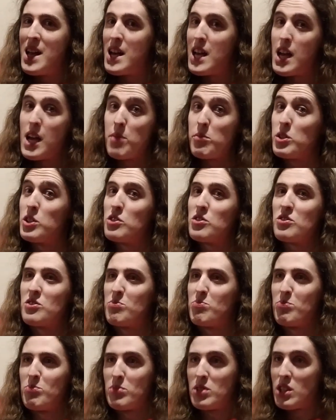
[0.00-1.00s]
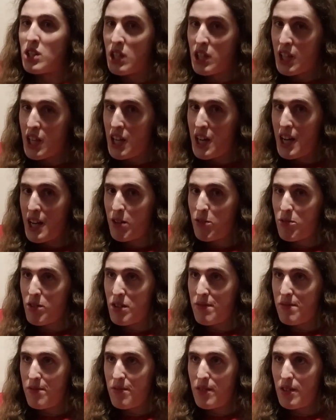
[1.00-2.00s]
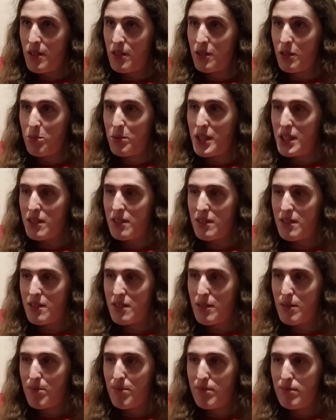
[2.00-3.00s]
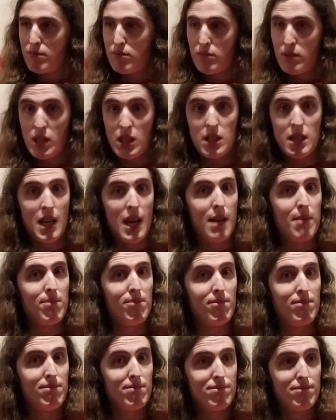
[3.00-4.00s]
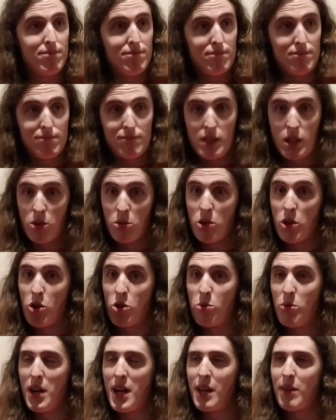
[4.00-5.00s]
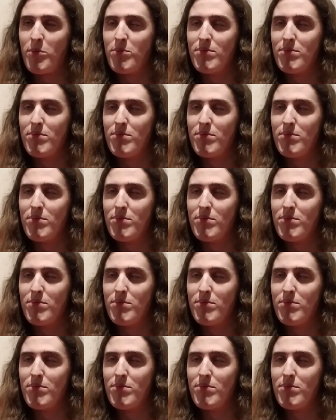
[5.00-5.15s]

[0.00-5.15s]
I'm just going to get angry for a little bit, and then it'll go away.